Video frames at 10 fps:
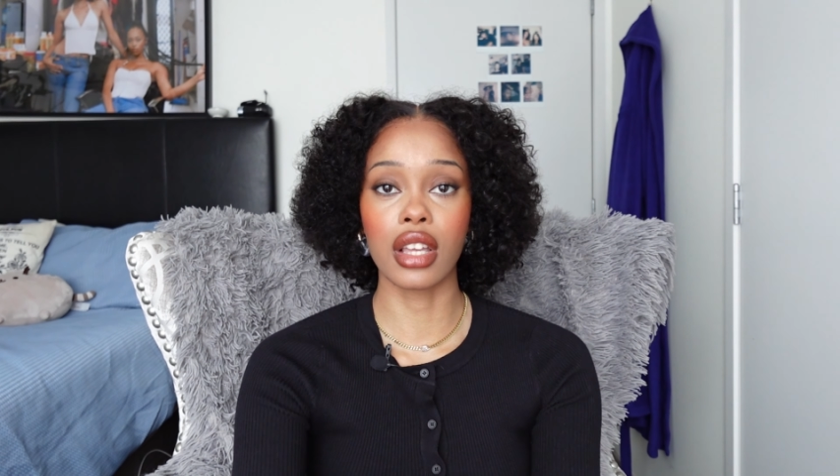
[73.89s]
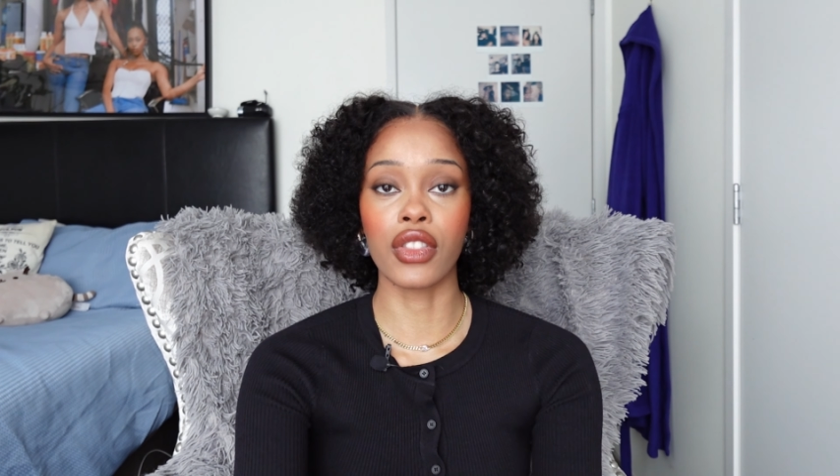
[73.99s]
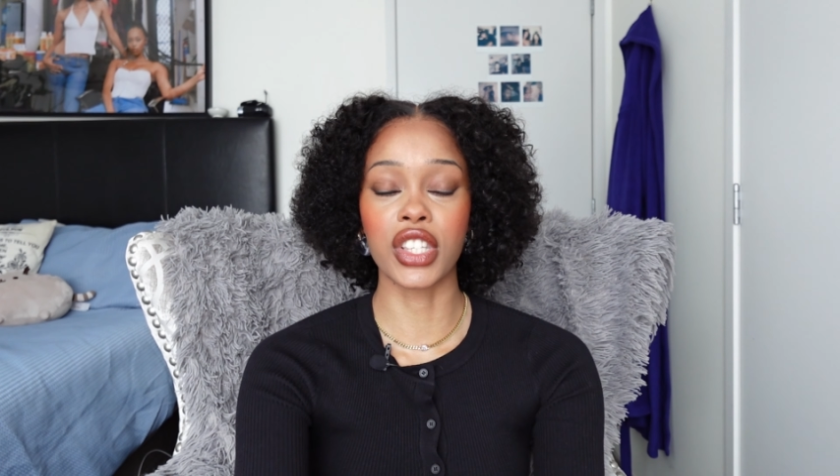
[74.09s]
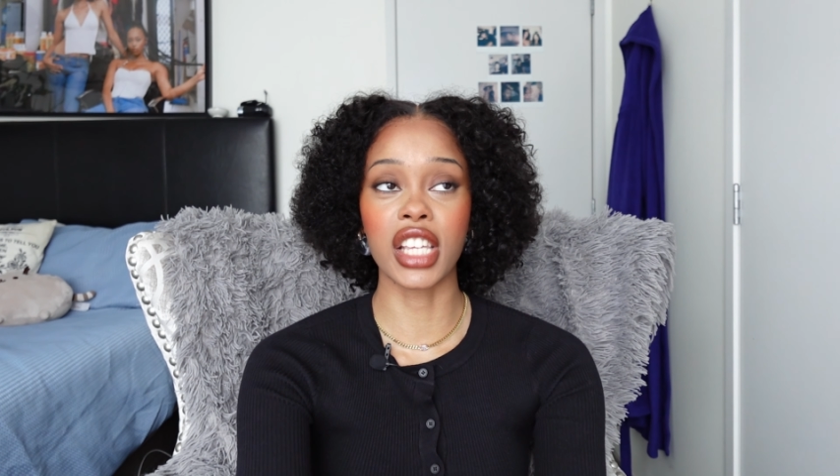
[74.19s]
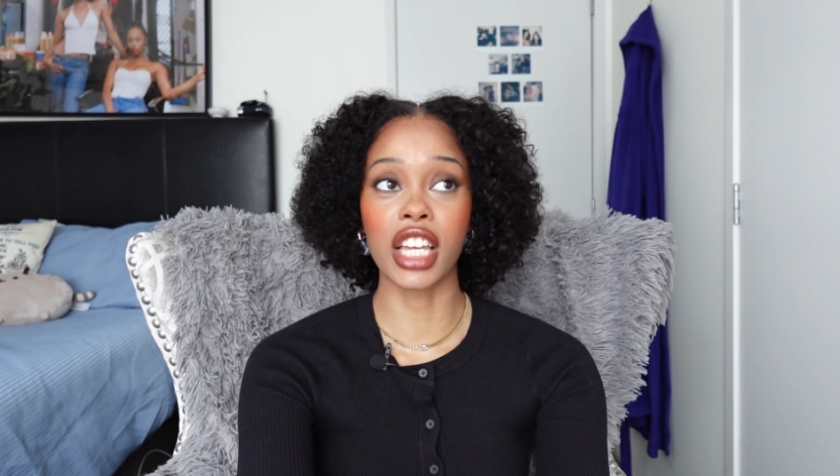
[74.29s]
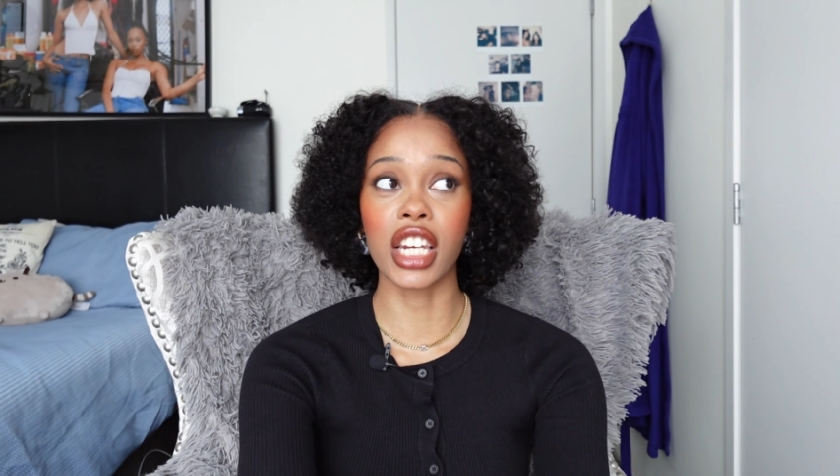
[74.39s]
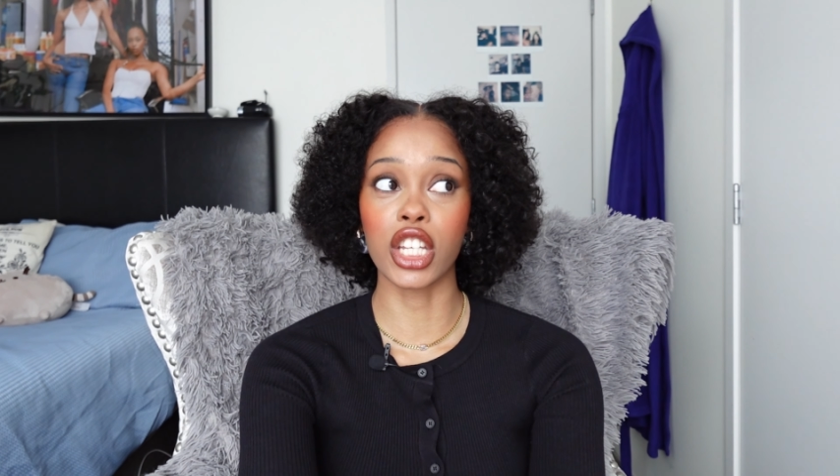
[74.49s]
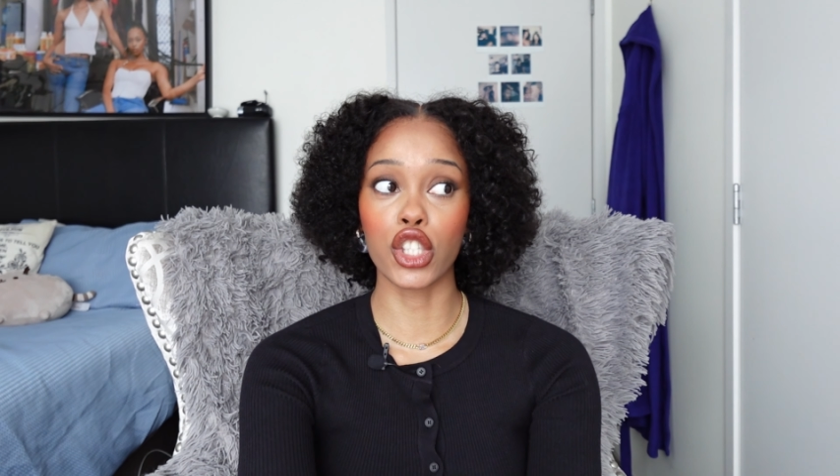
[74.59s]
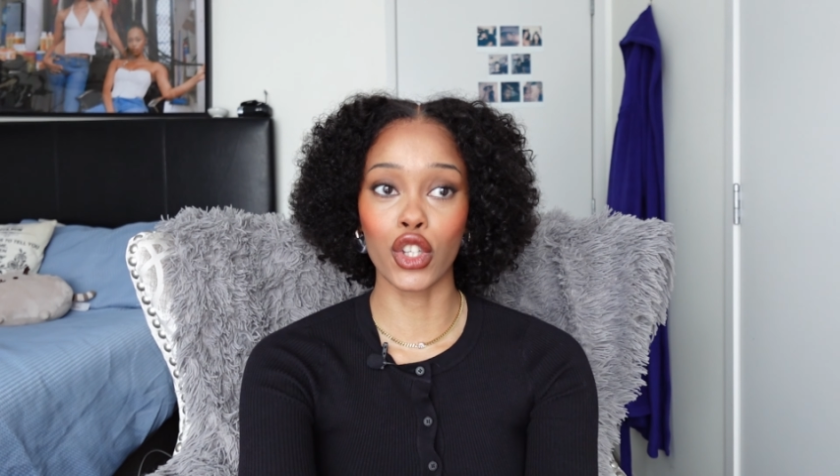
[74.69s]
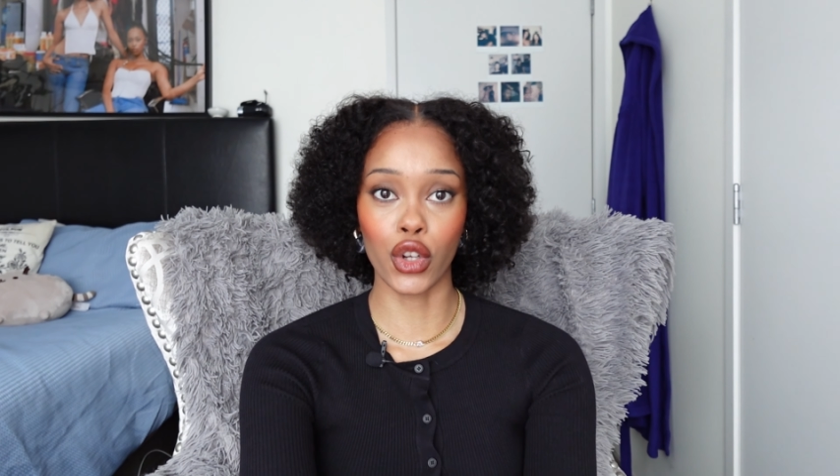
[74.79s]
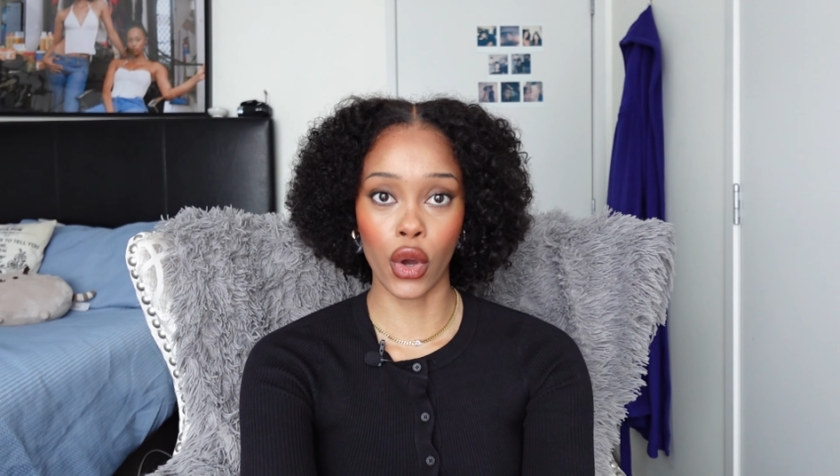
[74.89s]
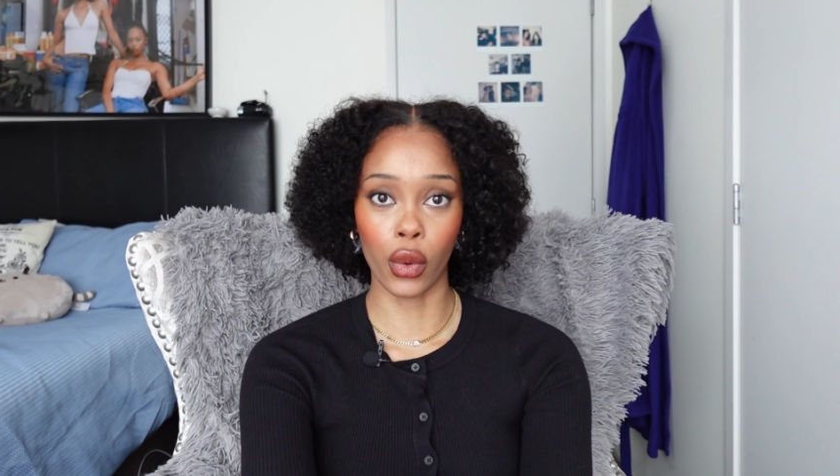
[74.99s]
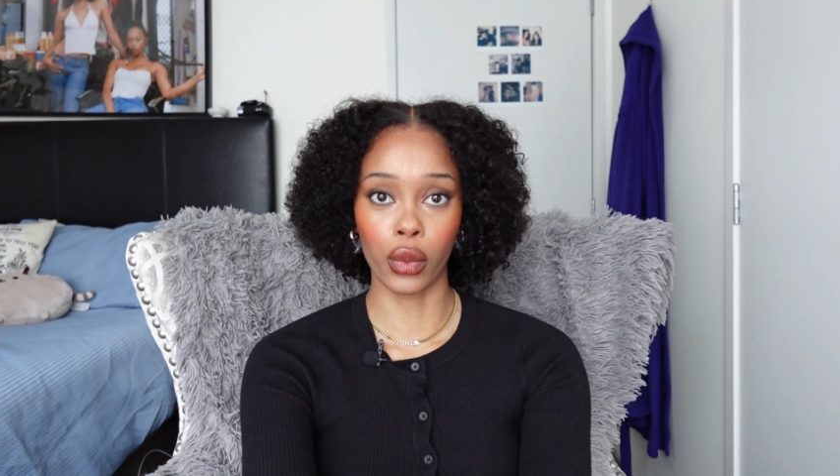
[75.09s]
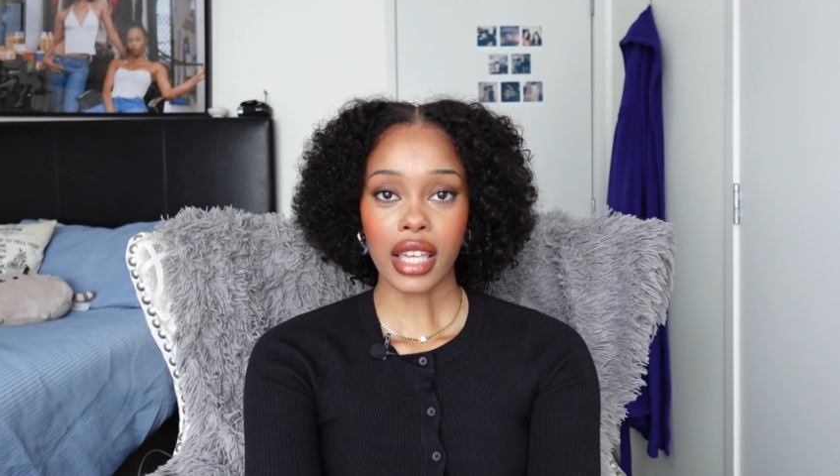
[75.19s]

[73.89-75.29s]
The second need to know